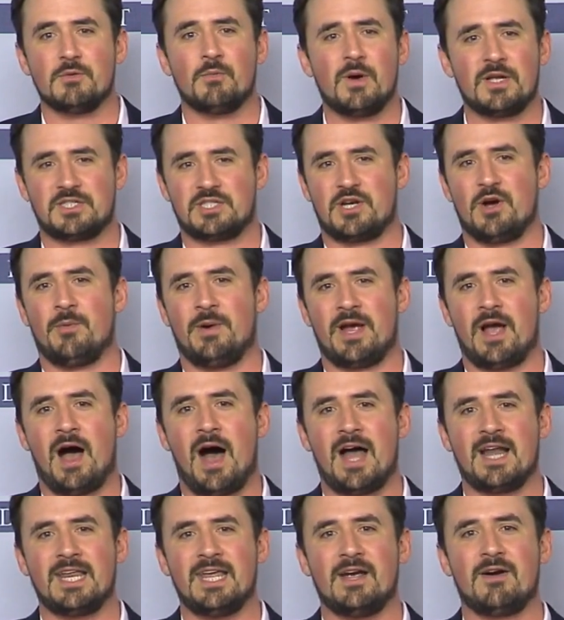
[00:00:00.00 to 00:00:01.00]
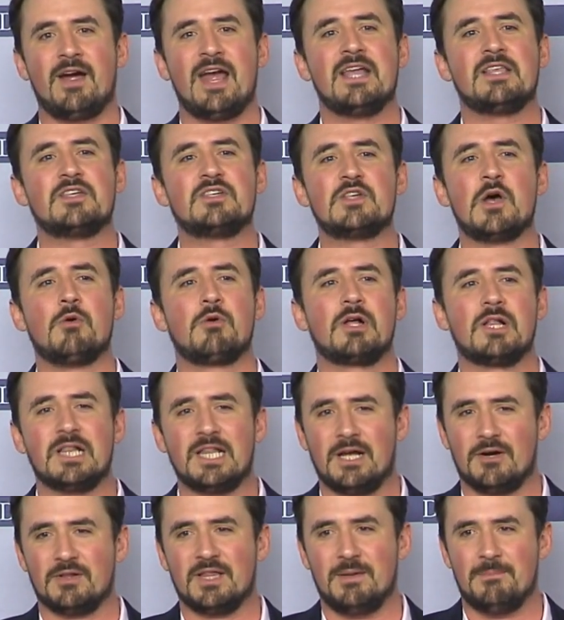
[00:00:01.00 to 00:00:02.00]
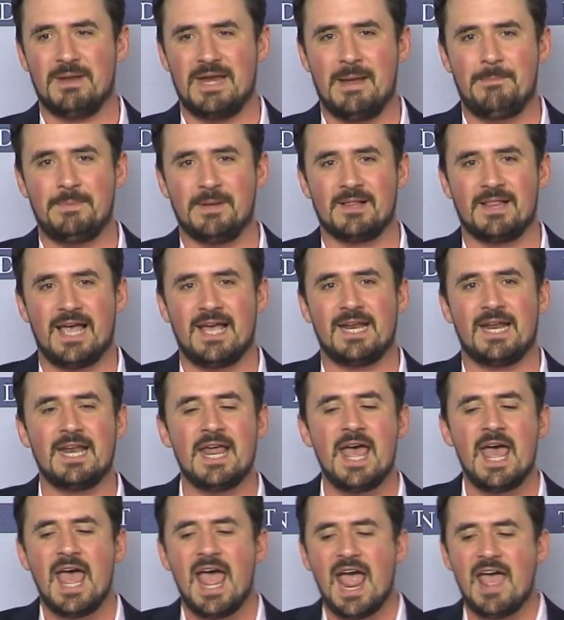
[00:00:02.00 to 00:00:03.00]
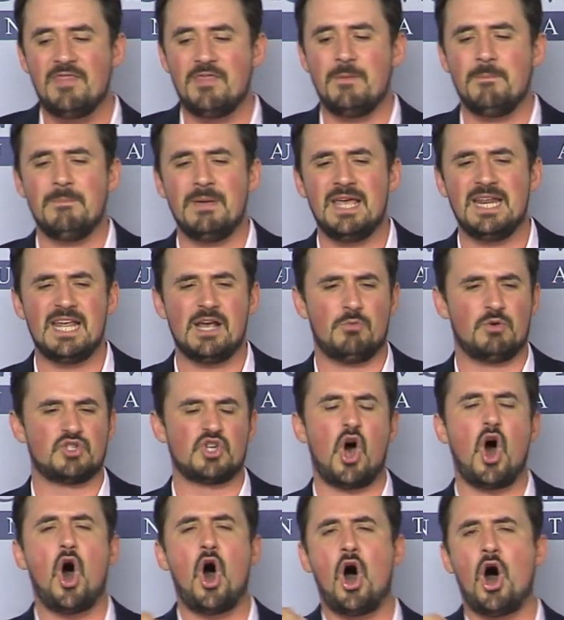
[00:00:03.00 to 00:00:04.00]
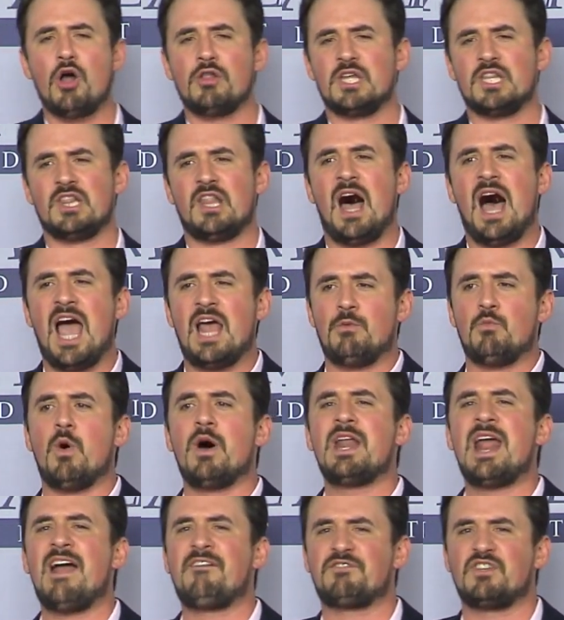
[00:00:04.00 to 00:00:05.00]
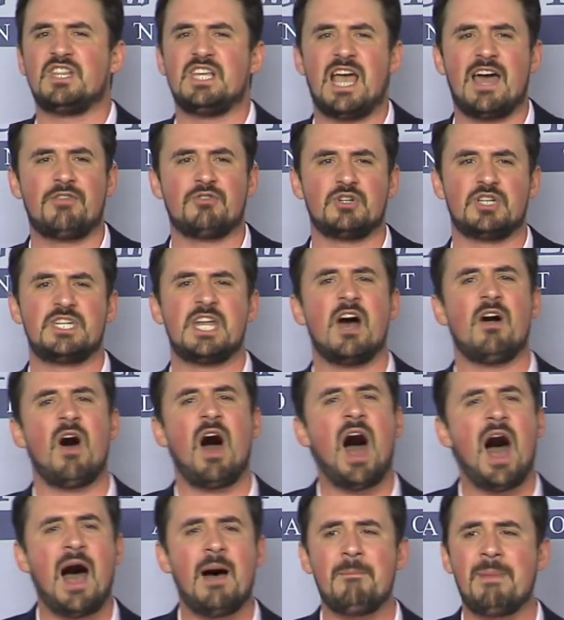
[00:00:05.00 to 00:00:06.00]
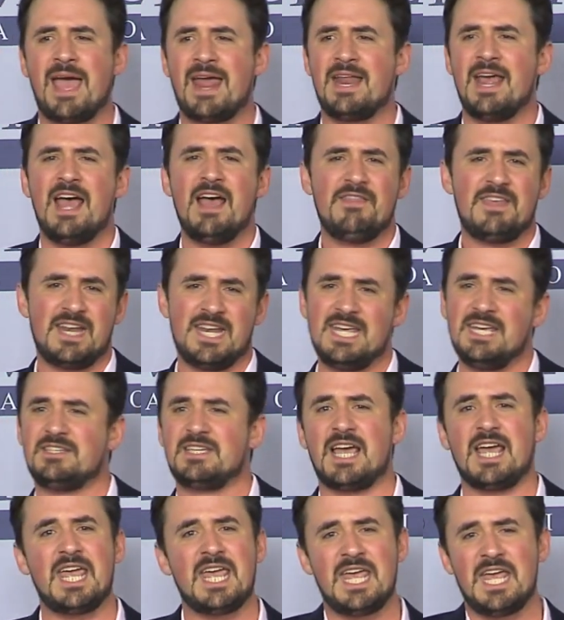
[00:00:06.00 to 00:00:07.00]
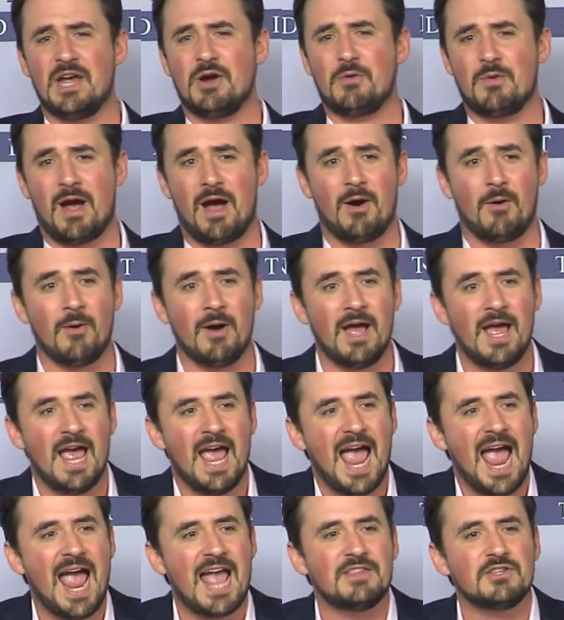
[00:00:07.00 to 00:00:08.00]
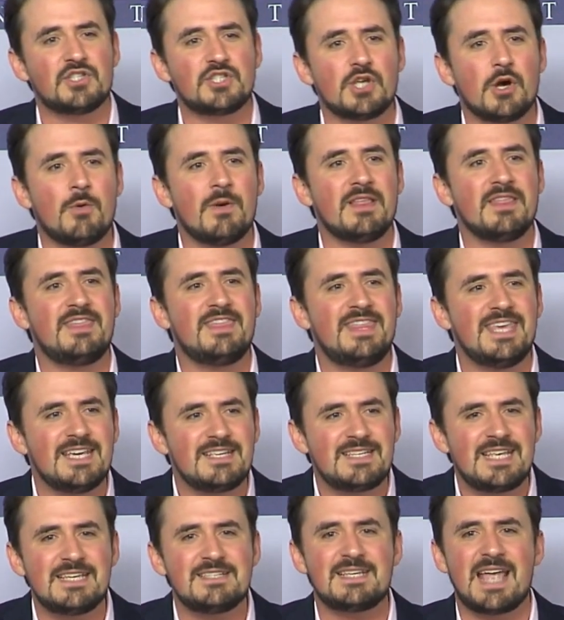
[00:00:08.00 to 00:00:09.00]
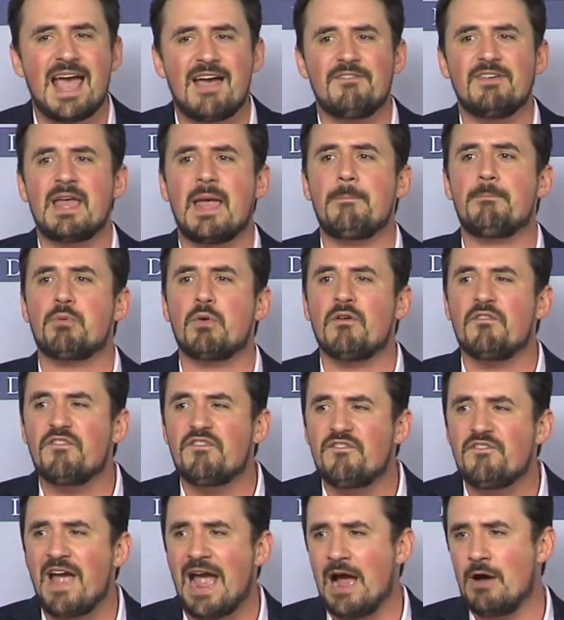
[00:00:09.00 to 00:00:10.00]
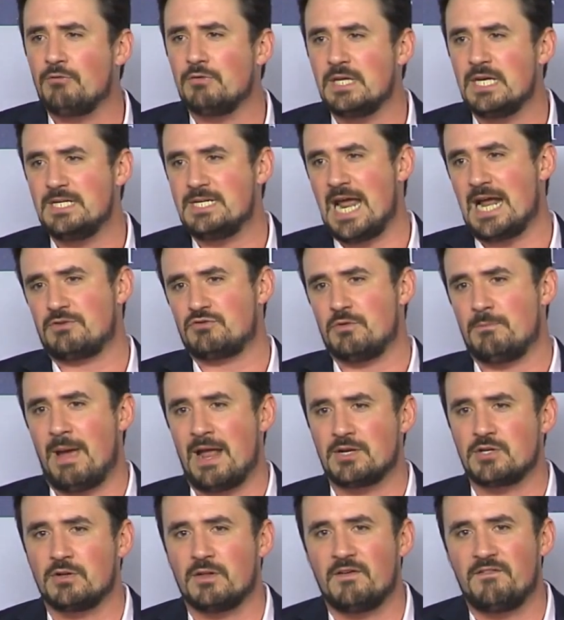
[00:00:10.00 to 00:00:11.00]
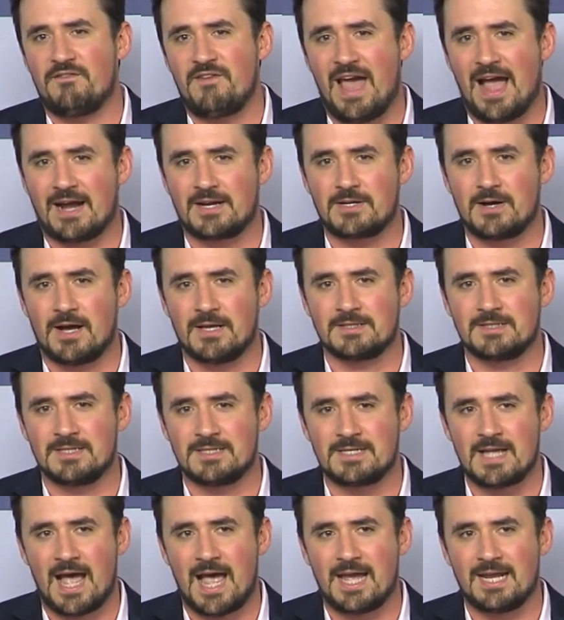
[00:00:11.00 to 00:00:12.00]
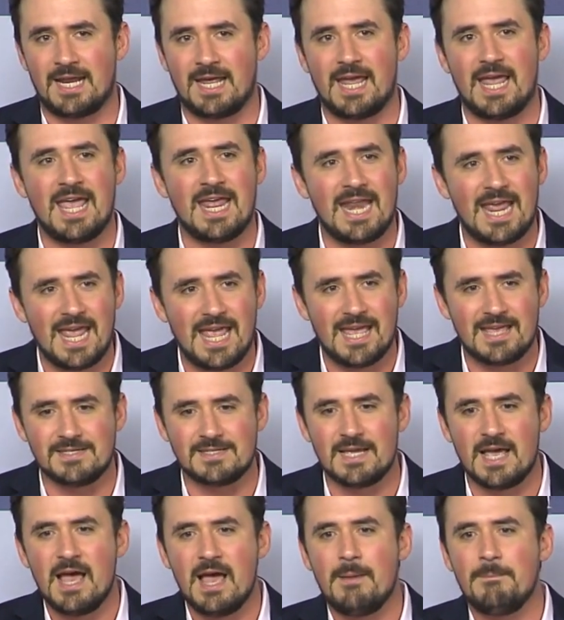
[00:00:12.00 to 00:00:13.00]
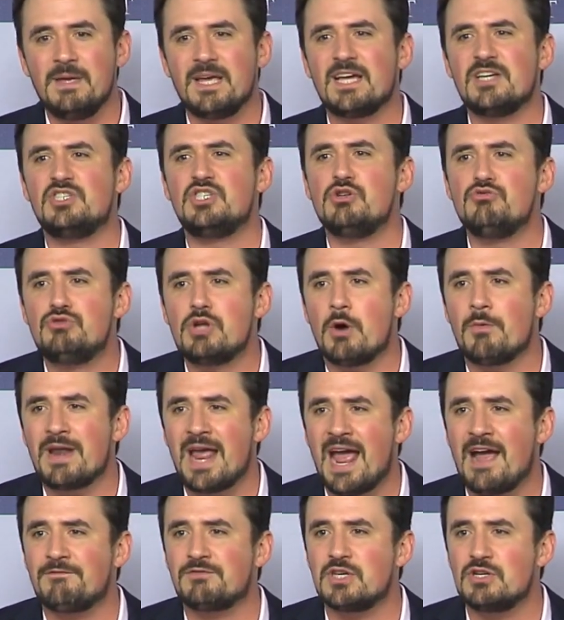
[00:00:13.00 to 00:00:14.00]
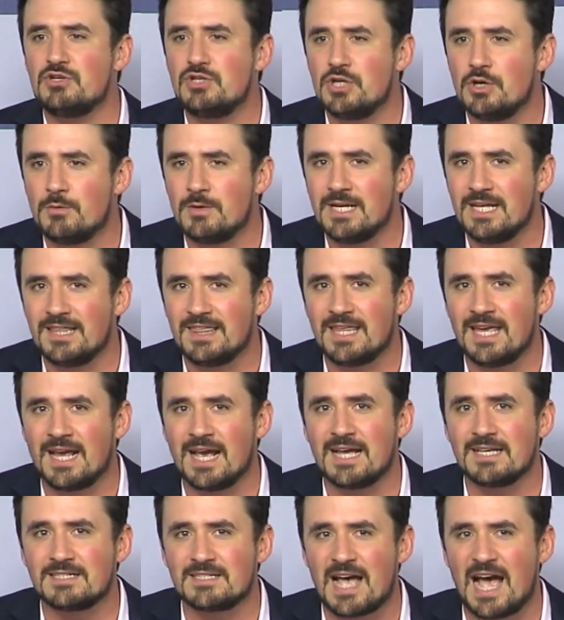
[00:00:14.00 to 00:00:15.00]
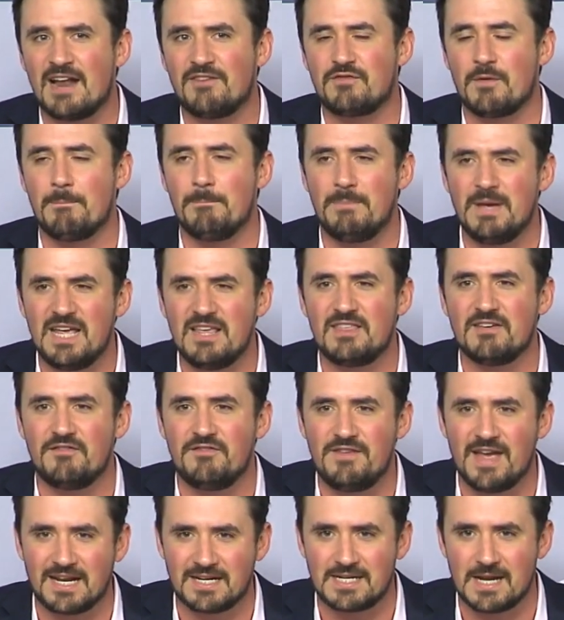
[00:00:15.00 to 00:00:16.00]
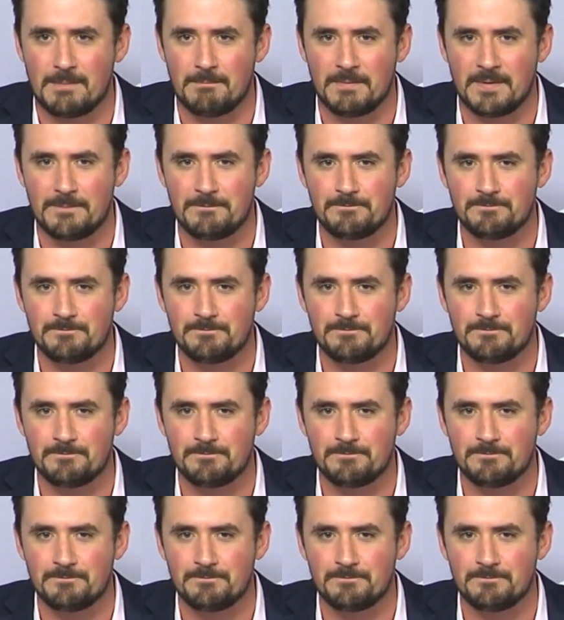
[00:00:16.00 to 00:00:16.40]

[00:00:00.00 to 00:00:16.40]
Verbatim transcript: What's going on here? It's so clearly manipulated. And the media was all in line one after the other to tell Ahmed that he's a hero. And so this is having a profoundly detrimental effect on society. It is because you don't have to do anything aside from be the victim.